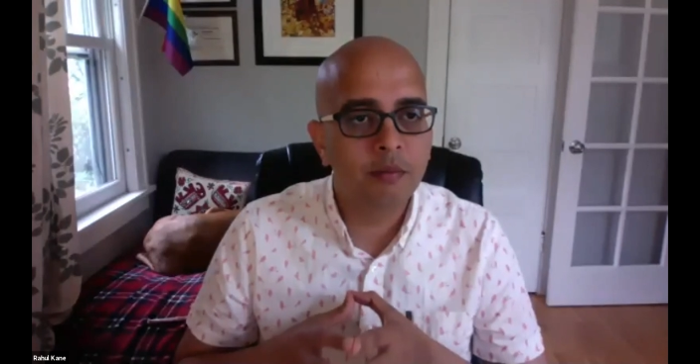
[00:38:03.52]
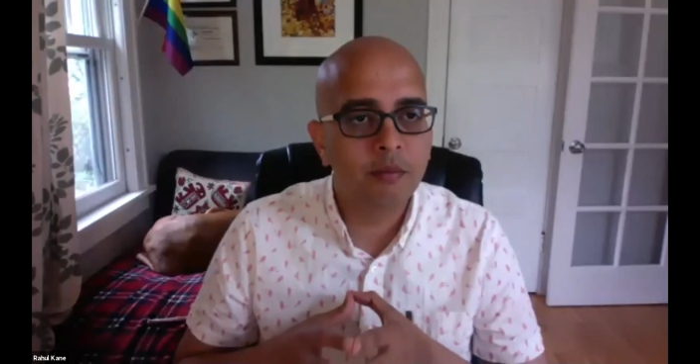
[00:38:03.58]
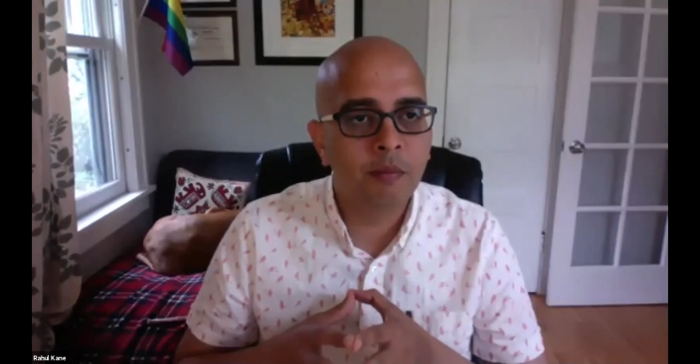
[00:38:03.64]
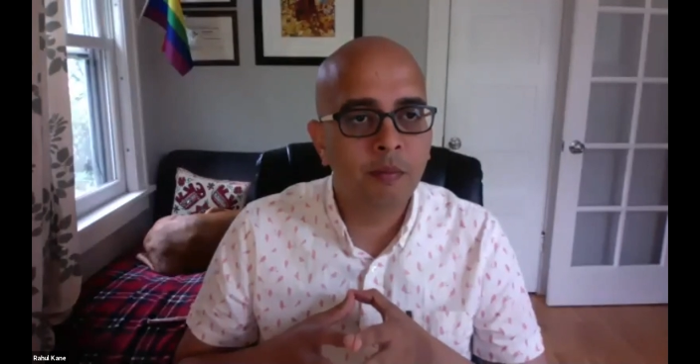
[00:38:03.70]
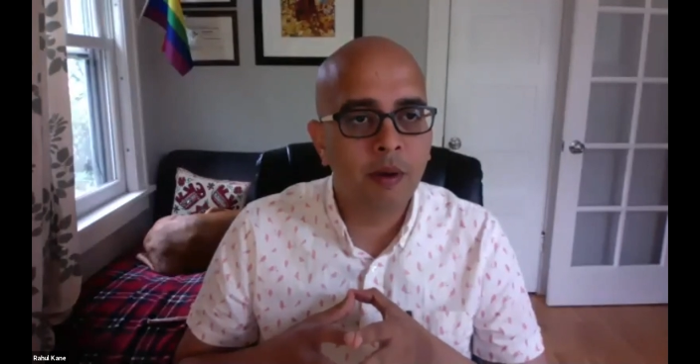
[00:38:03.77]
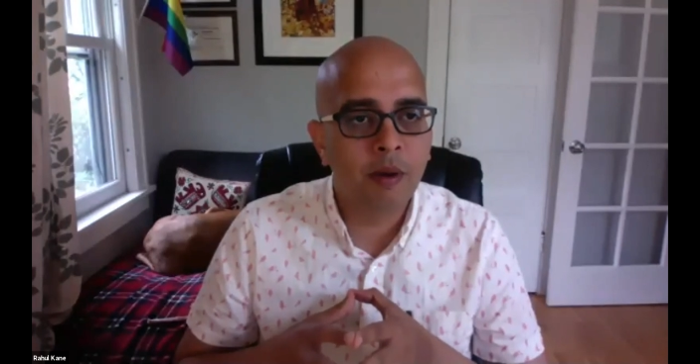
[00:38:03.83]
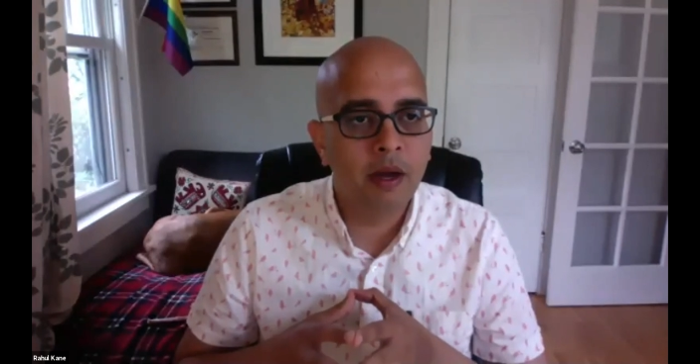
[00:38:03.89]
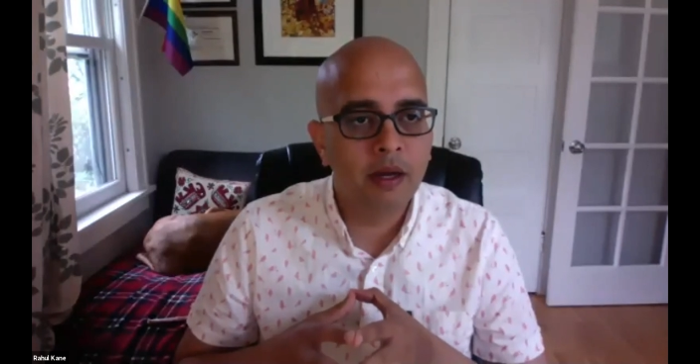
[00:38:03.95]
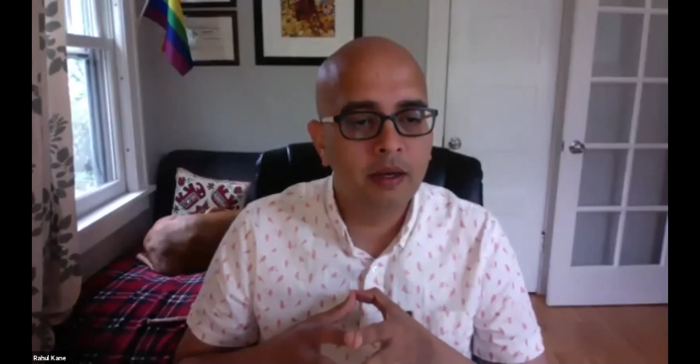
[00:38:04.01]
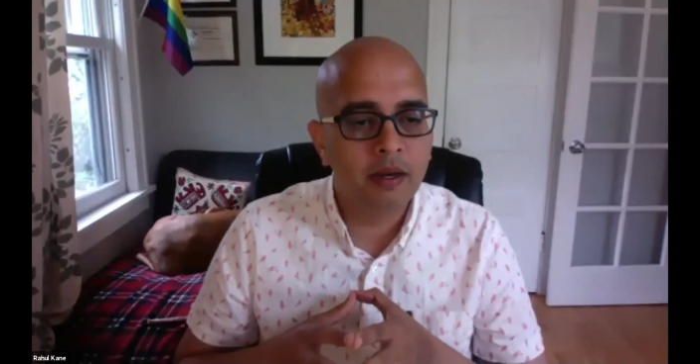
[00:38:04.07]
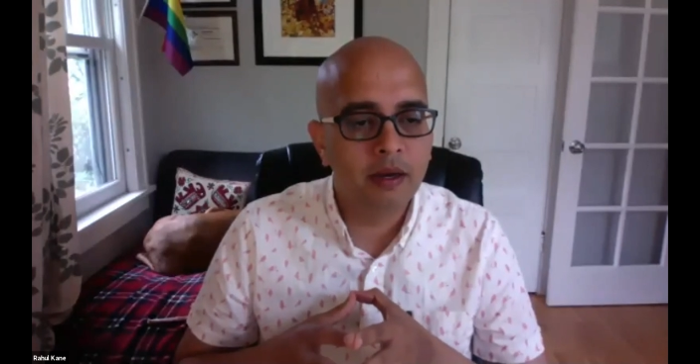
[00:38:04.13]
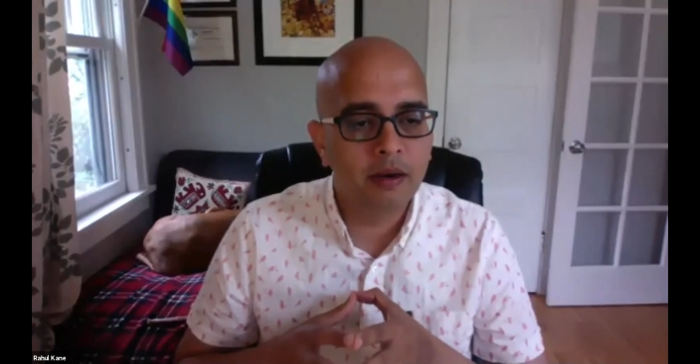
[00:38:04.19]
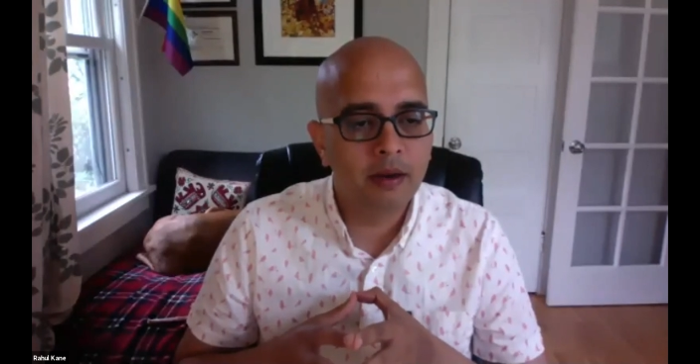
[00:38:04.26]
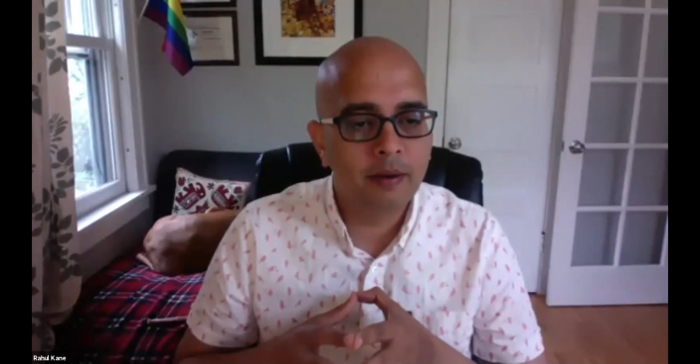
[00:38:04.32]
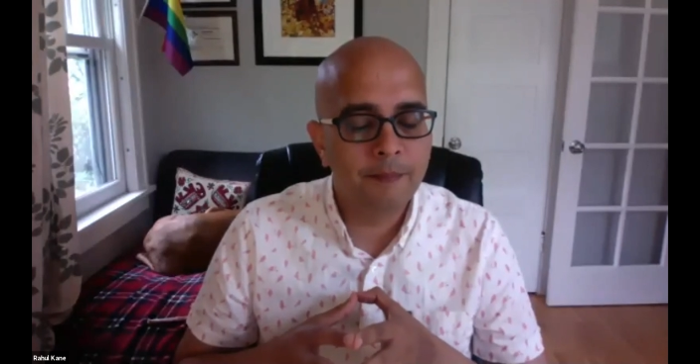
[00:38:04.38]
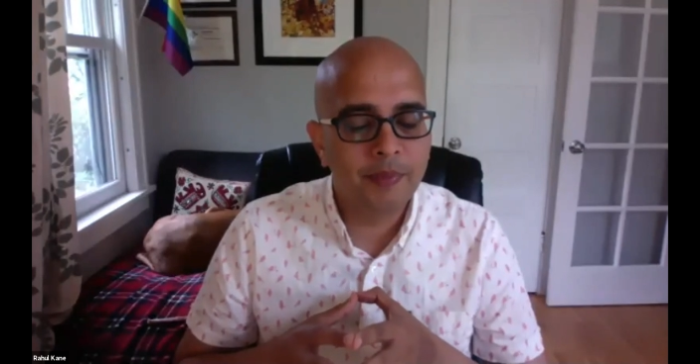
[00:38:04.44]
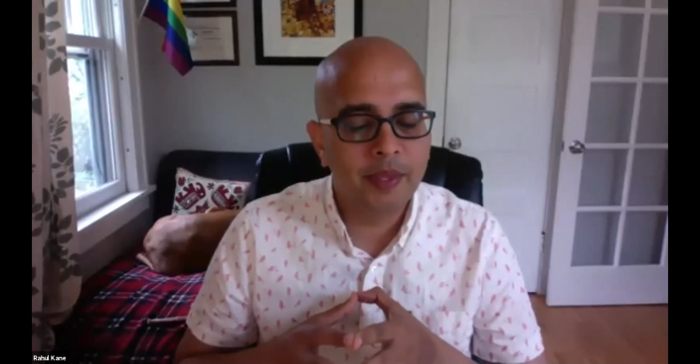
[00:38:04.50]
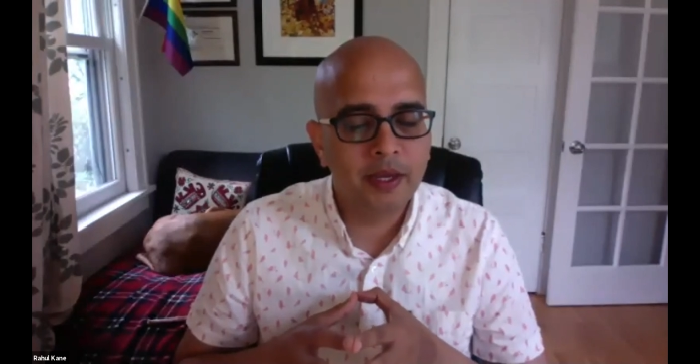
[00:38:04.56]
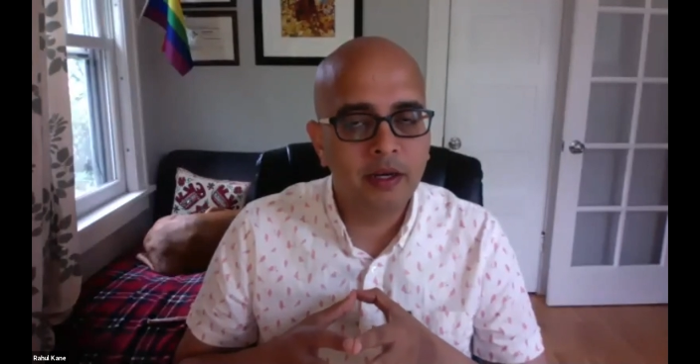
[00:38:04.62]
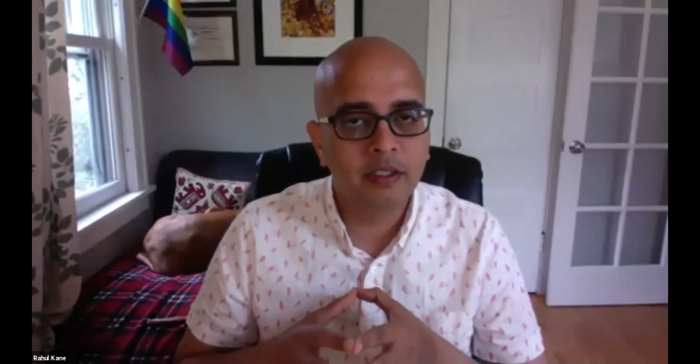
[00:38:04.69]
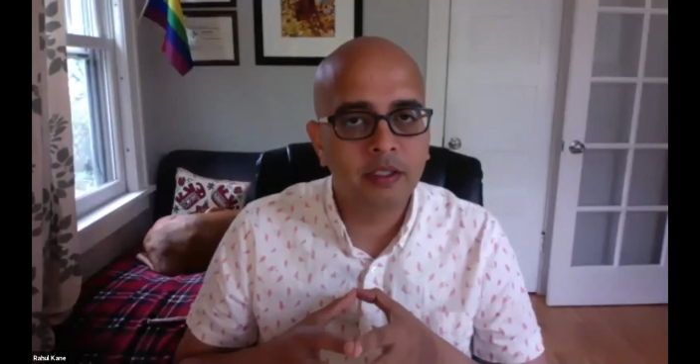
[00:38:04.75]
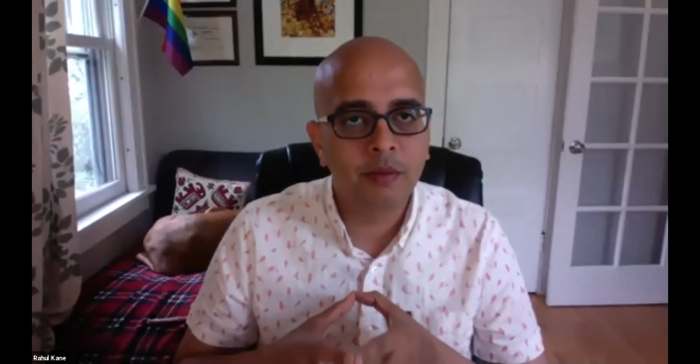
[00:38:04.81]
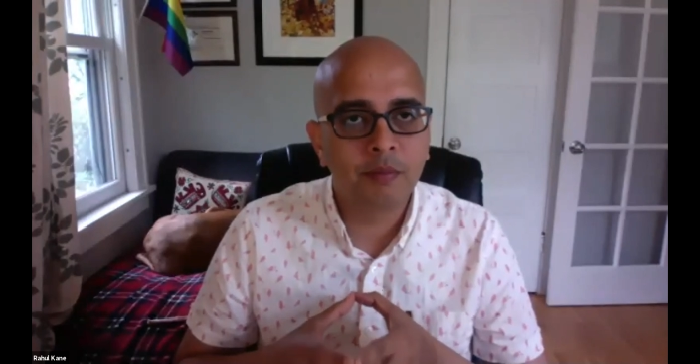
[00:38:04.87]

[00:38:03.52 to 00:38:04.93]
but it is